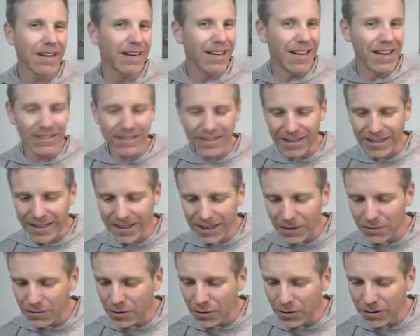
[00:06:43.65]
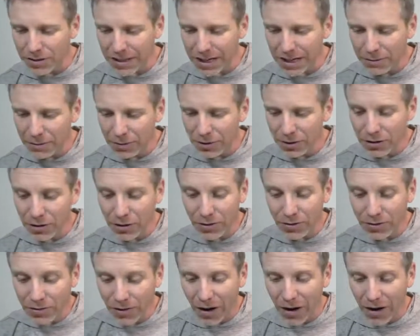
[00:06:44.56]
Now to him who is able to do
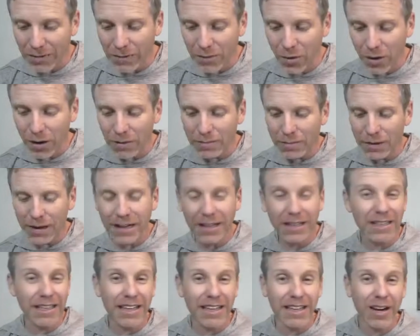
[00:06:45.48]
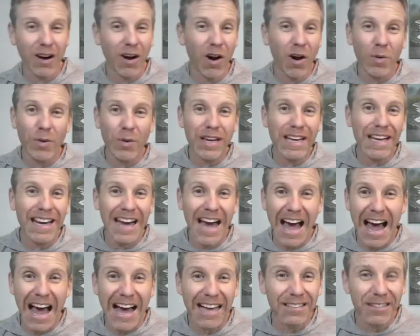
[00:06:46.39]
far more abundantly than all we can
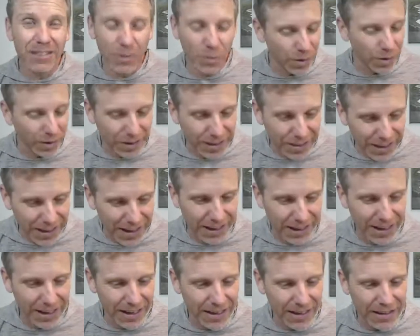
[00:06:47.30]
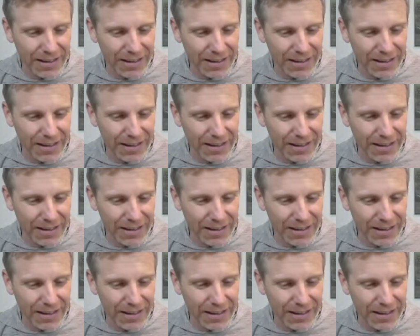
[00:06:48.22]
ask or think,